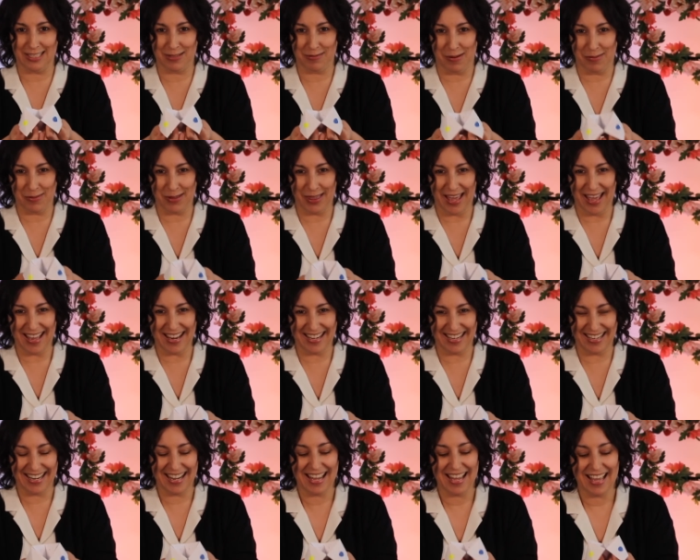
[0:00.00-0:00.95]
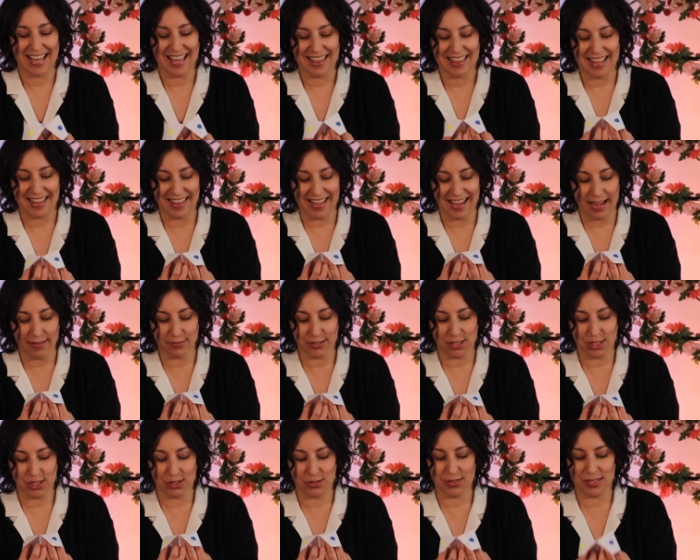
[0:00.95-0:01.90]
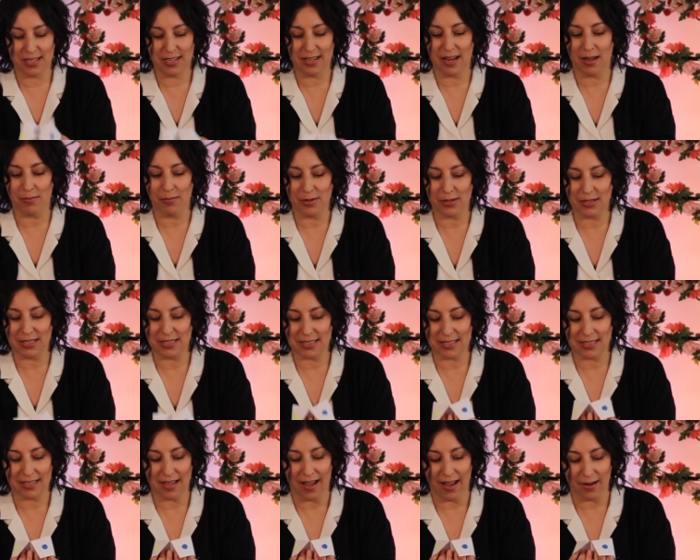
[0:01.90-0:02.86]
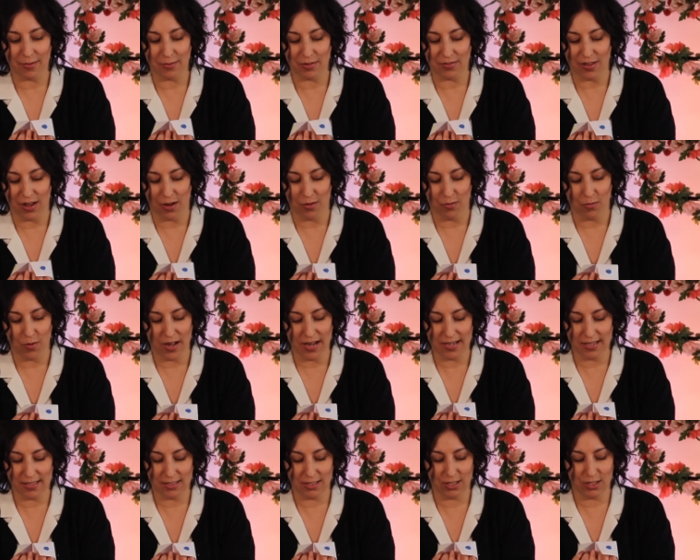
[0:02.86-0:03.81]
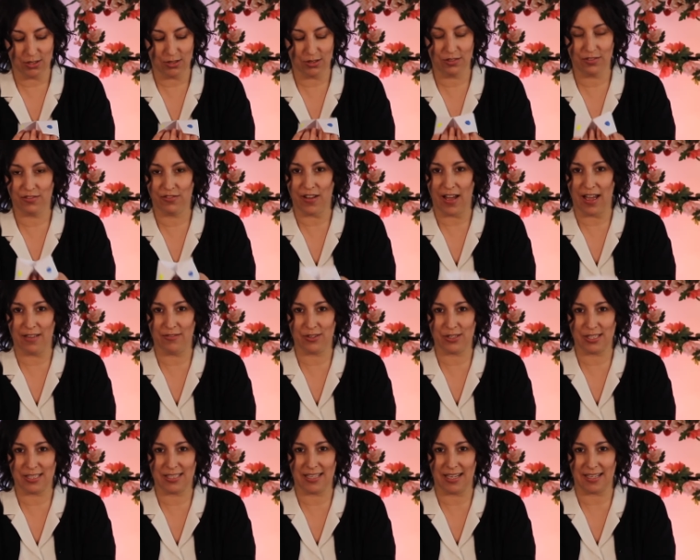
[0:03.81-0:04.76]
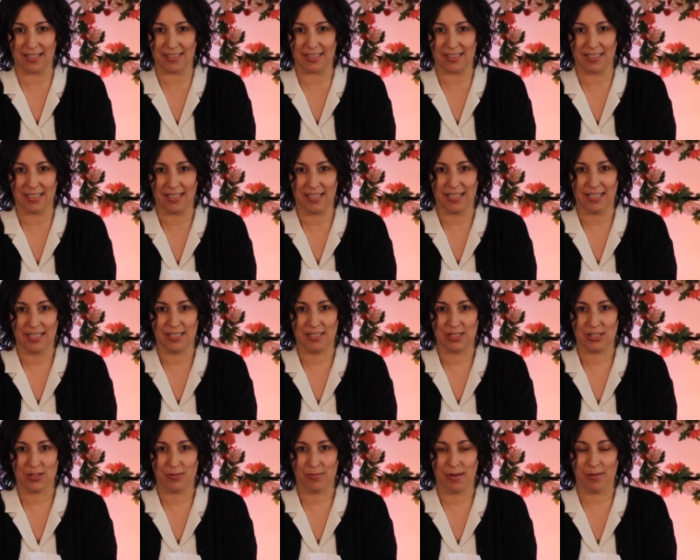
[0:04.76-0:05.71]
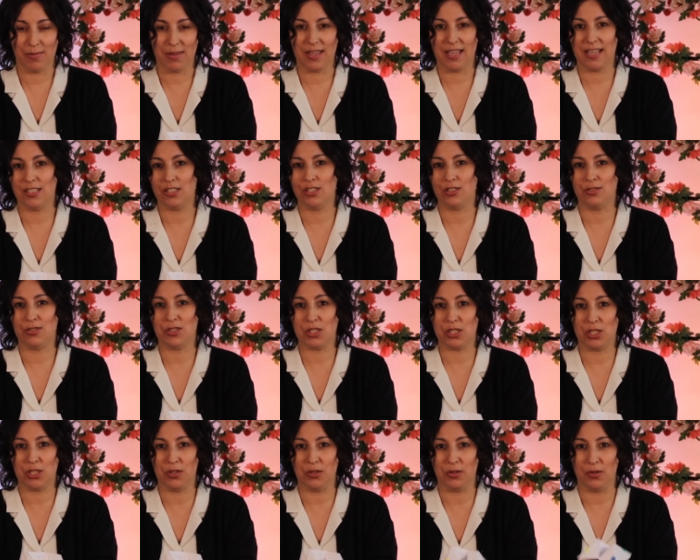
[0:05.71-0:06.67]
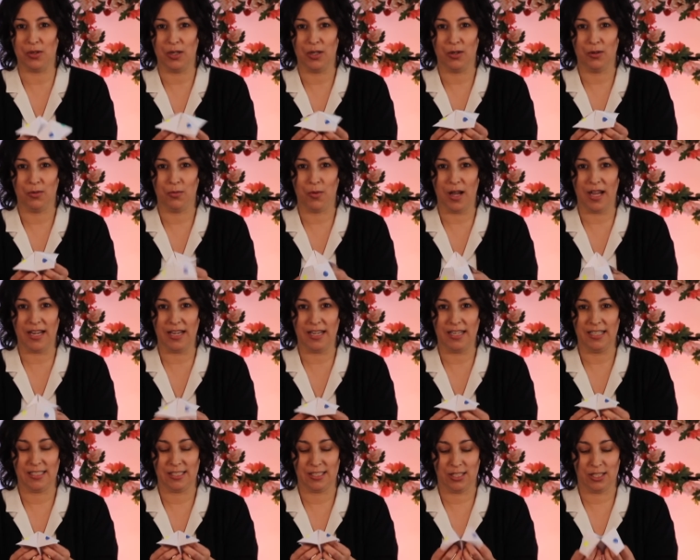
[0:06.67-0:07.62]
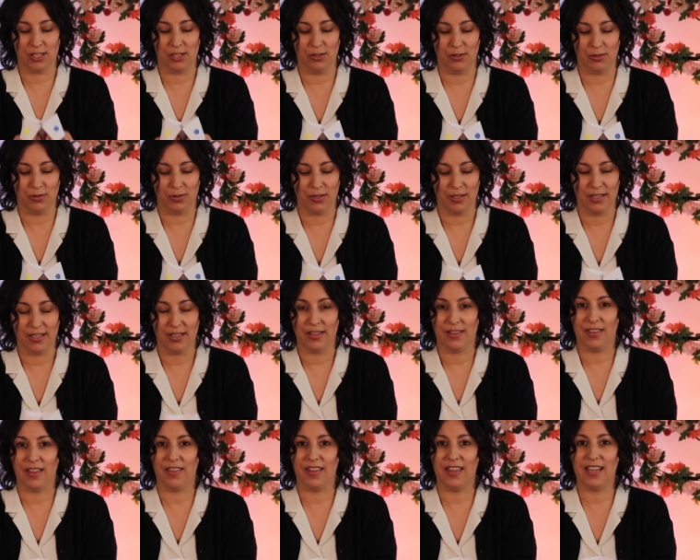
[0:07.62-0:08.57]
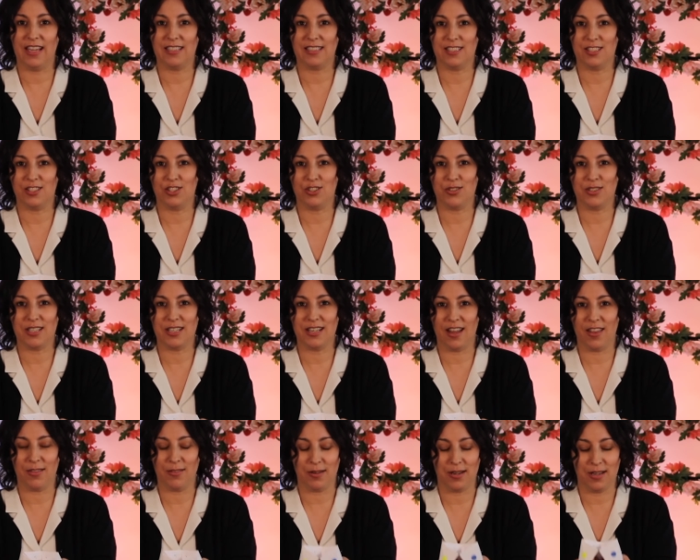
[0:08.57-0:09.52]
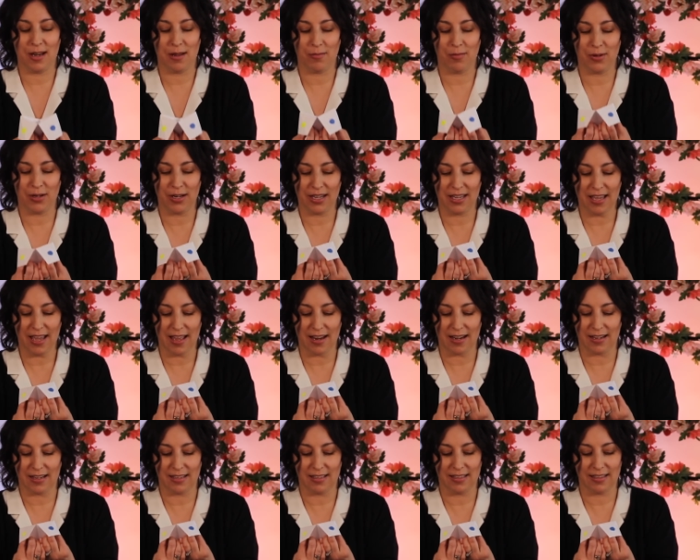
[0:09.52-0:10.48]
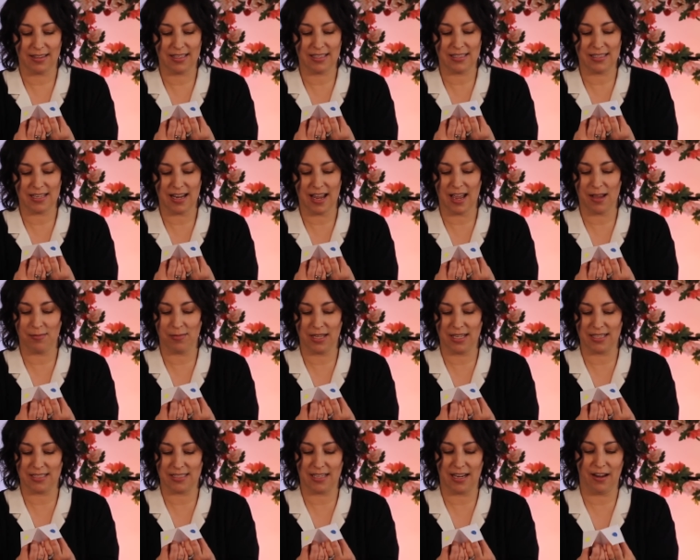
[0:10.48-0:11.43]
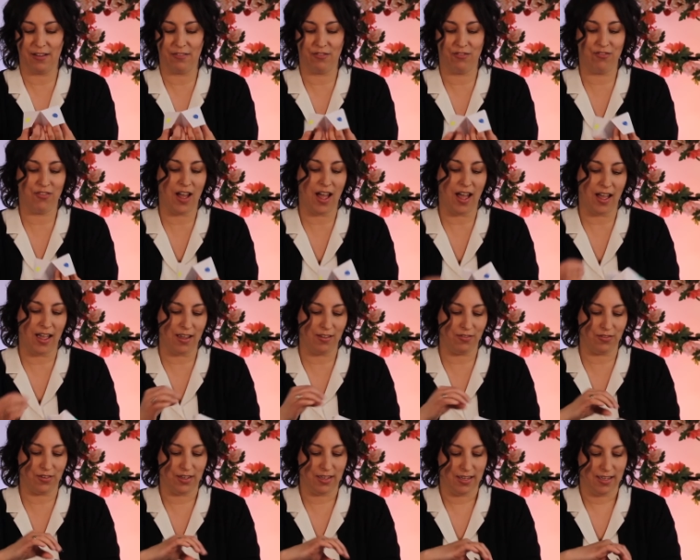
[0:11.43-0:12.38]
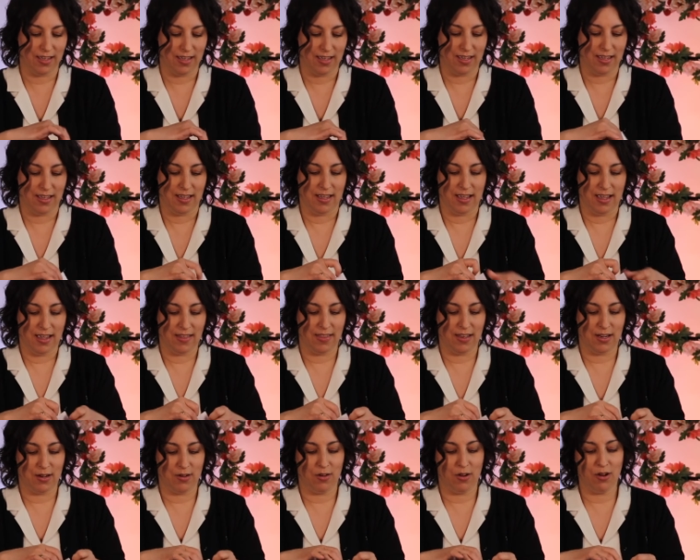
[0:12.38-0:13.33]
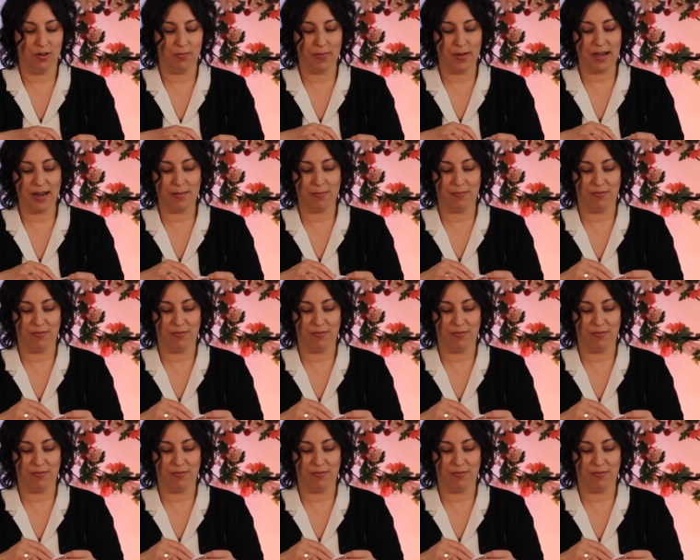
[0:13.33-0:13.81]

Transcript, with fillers: you remember that? Then they have to choose a number inside. We've got one, two, five, or six. So maybe they choose two. One, two. Then they get to choose another number again. This time, let's say five. And then you open up